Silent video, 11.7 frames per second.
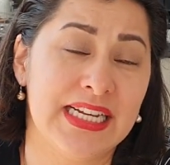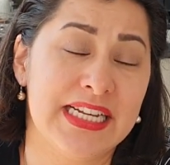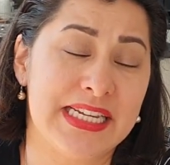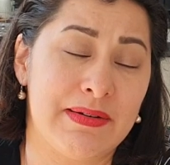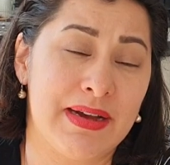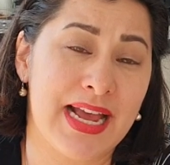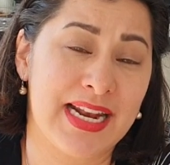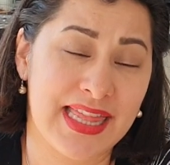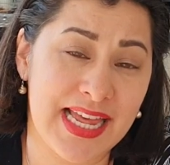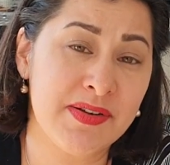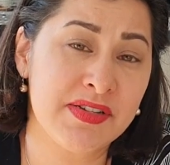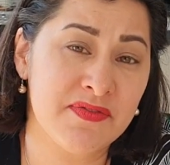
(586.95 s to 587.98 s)
So I had
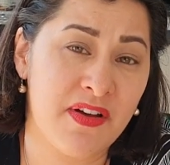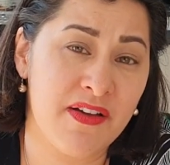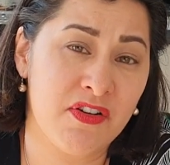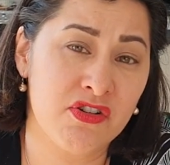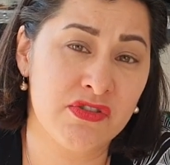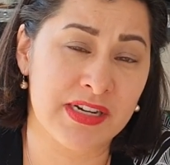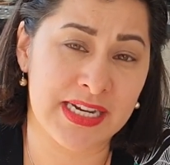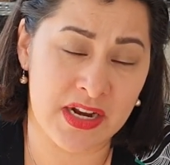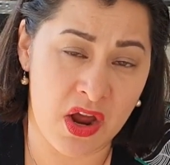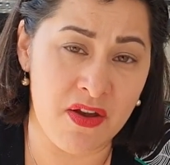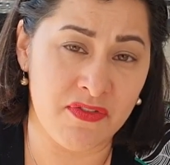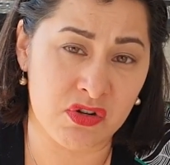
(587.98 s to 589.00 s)
$1,500 in
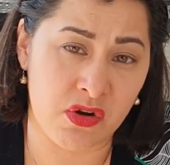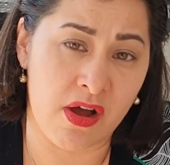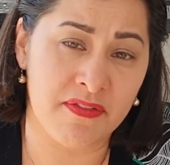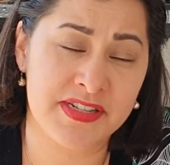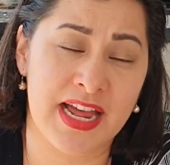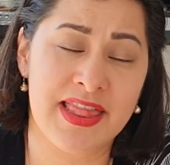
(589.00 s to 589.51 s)
overdraft.